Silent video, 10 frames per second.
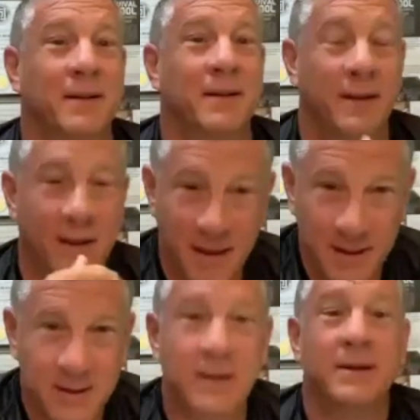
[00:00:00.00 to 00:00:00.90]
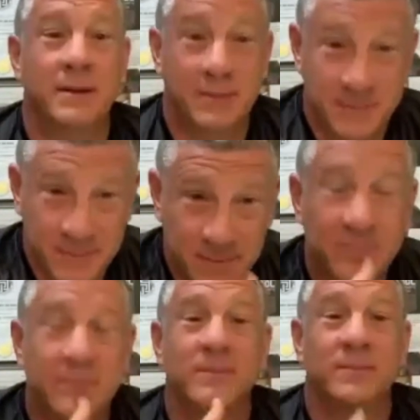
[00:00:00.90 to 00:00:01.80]
these 10 ways.
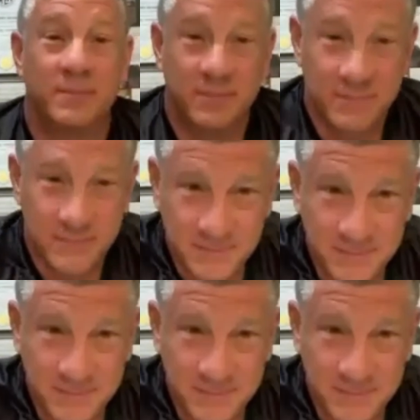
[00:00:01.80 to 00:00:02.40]
All right. And then there's